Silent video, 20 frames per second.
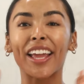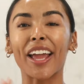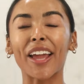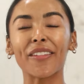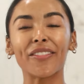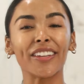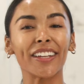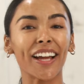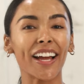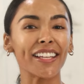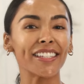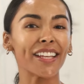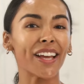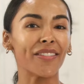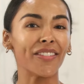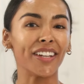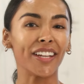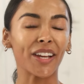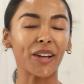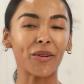If you guys
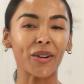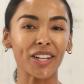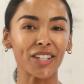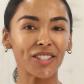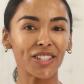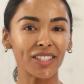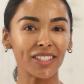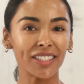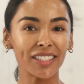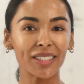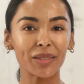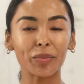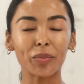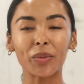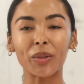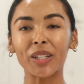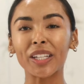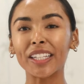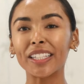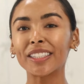have any questions,
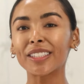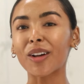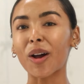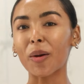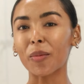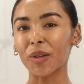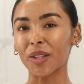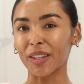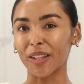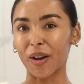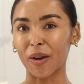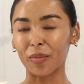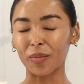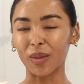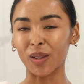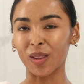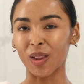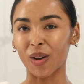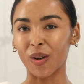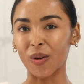please comment
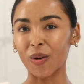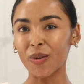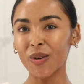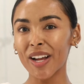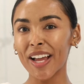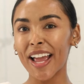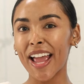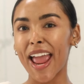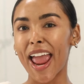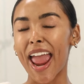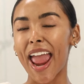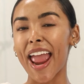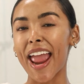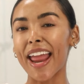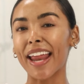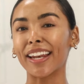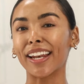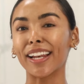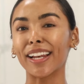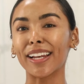down below
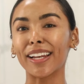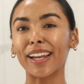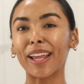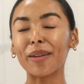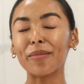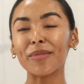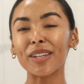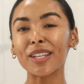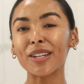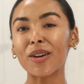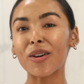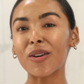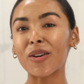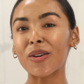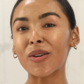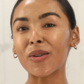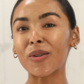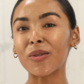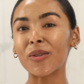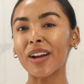and let me
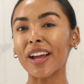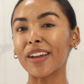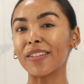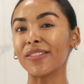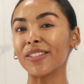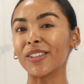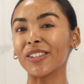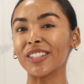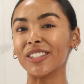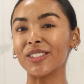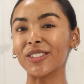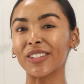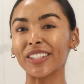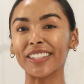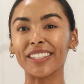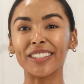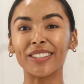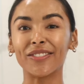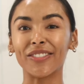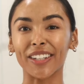know if you enjoyed
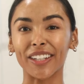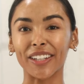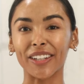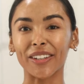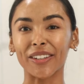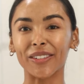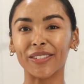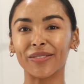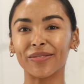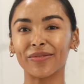this video.